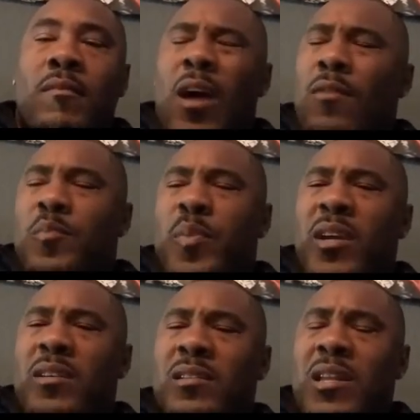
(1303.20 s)
I was
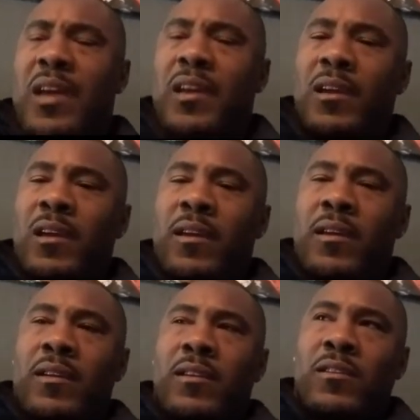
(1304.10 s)
pissed. Like
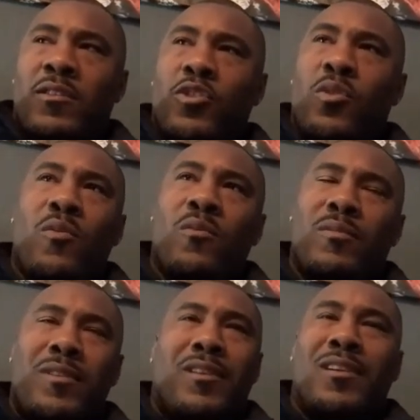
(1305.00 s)
you don't
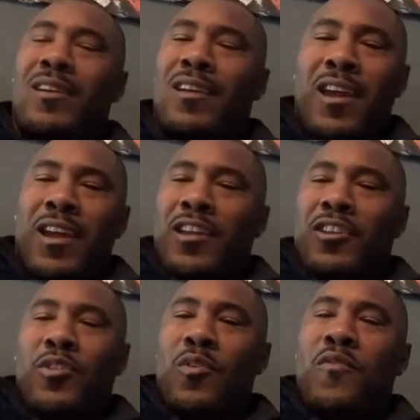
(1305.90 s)

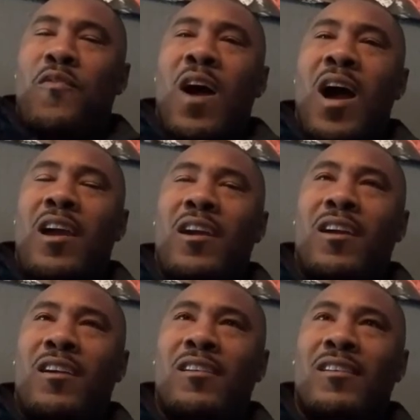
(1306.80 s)
you don't
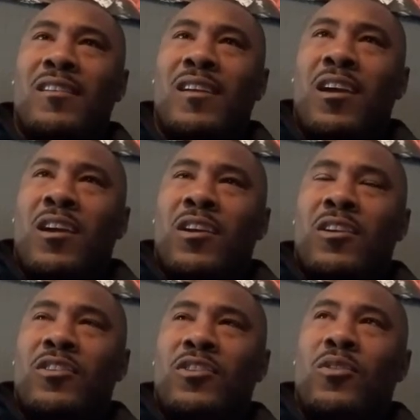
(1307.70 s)
fire
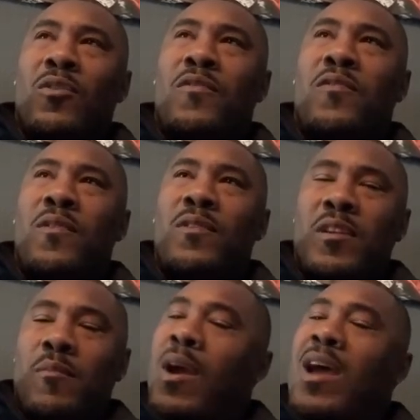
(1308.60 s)

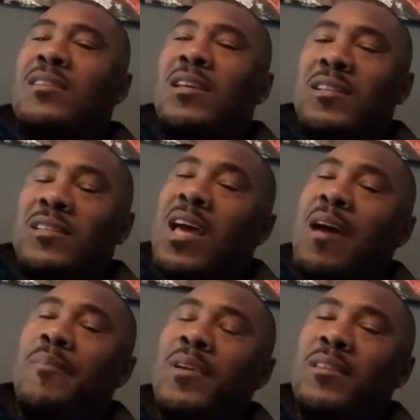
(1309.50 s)
Nebraska has
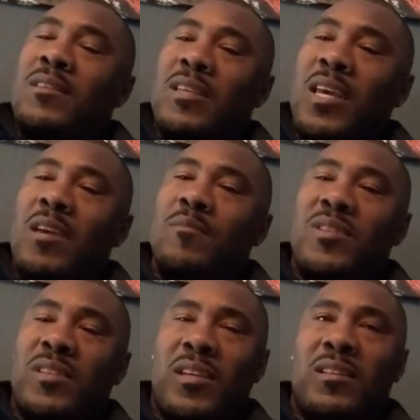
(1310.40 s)
not been the same
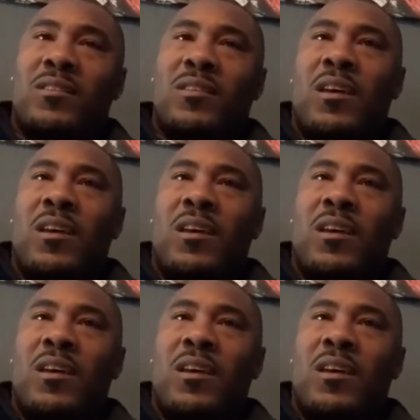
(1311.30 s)
since.